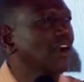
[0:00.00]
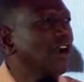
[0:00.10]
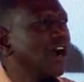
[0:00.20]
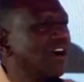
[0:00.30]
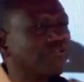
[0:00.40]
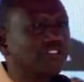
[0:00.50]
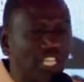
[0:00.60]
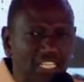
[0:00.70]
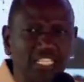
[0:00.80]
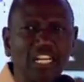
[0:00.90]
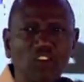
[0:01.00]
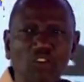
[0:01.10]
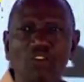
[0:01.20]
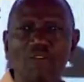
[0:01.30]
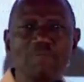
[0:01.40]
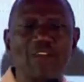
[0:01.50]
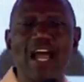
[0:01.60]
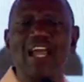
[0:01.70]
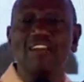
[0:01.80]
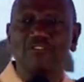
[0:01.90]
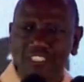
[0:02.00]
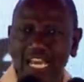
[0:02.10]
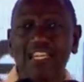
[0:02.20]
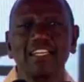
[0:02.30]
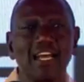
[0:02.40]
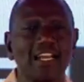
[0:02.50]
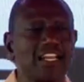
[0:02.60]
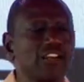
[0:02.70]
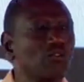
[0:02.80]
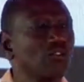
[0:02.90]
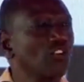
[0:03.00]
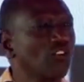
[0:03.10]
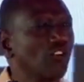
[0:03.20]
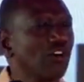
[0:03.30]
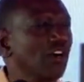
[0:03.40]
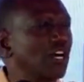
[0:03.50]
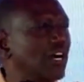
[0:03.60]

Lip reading: have changed the law. I have signed a new law